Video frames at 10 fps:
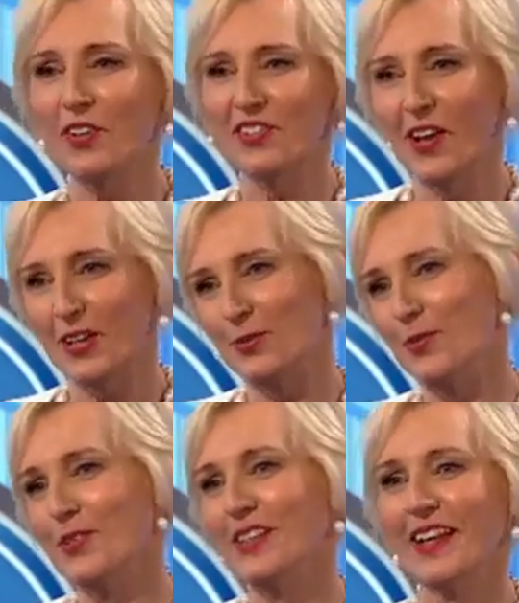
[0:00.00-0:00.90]
always liked
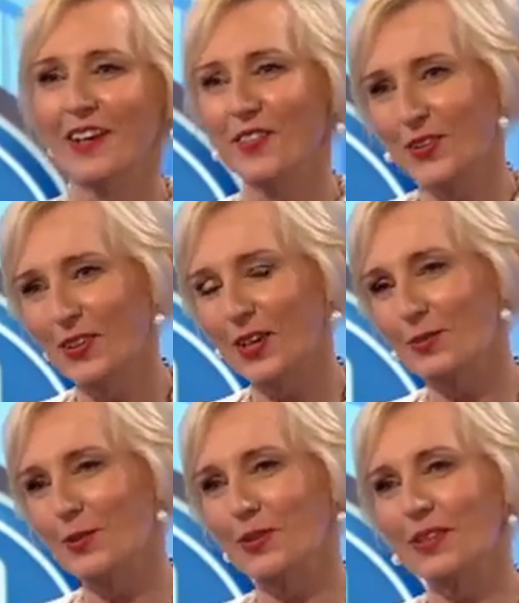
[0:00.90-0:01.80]
women and I still like
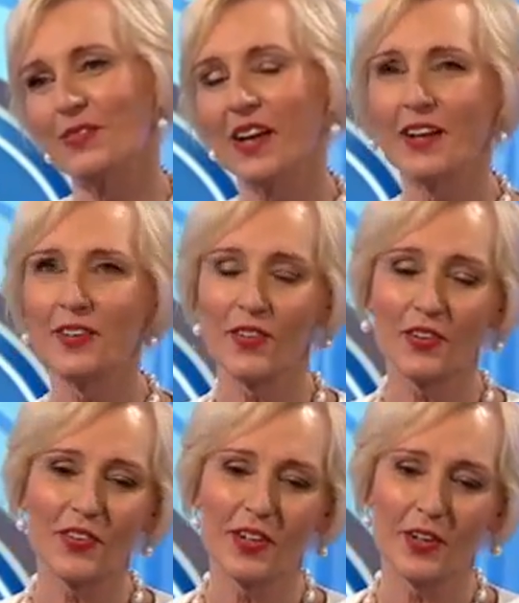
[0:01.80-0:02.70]
women. And as I
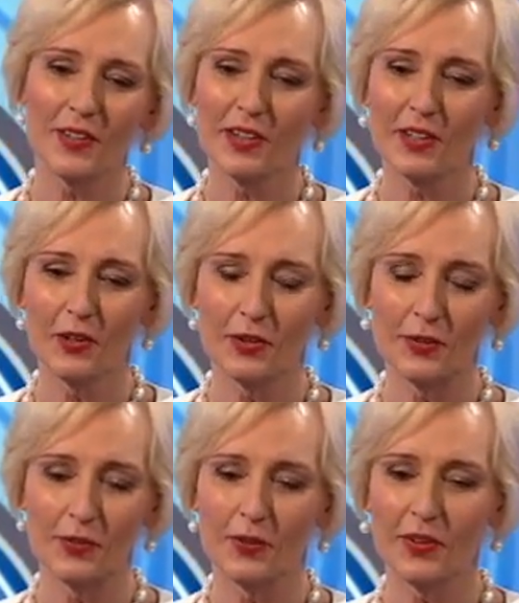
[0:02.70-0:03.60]
said, I think
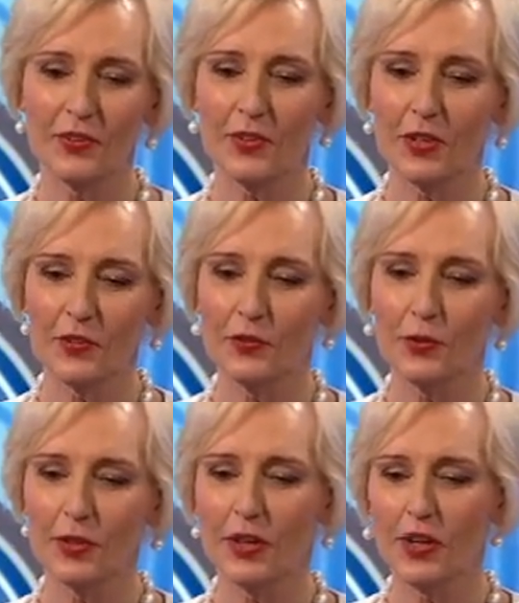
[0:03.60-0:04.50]
on Australian
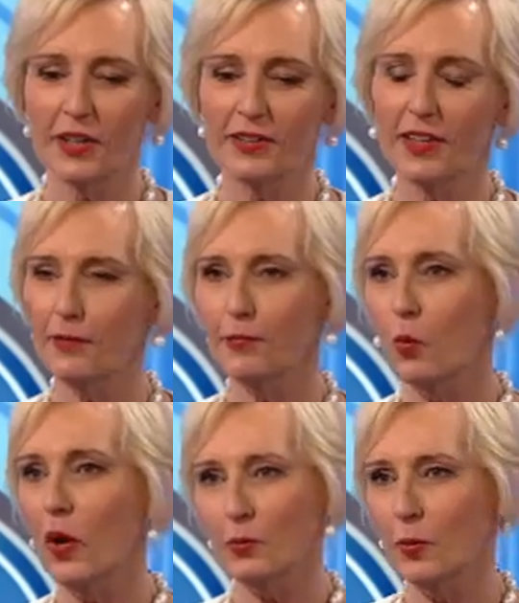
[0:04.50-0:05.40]
Story, I love
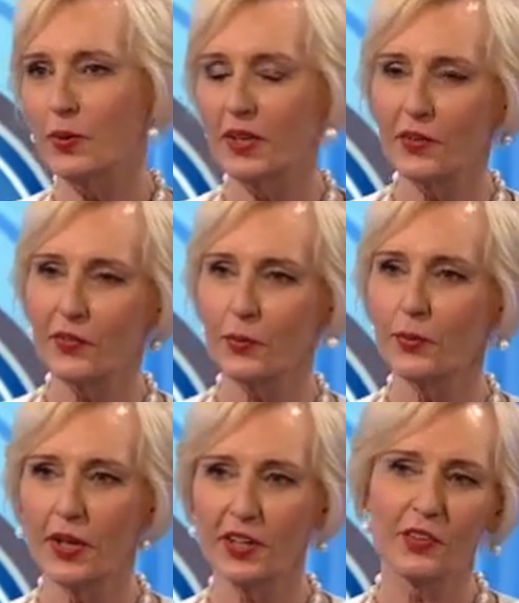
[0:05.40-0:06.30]
one woman, and it's the
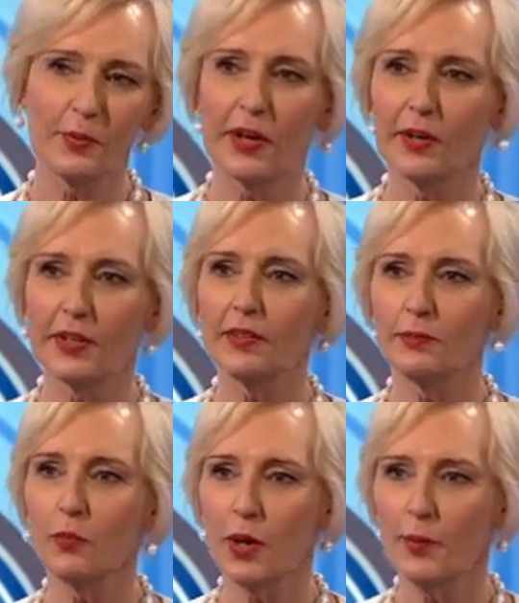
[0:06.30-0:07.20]
one I actually married
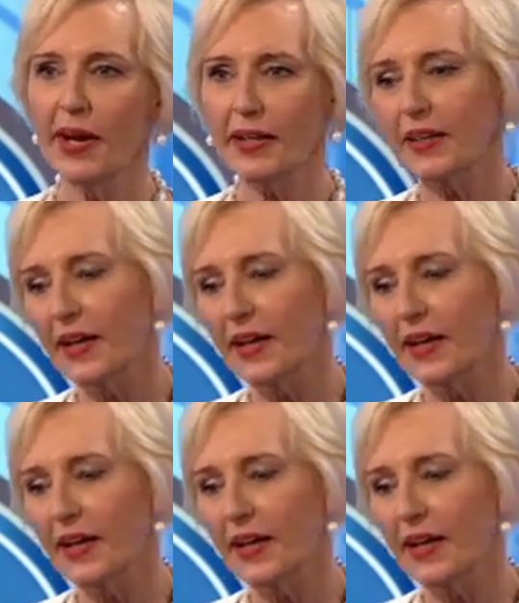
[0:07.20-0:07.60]
way back.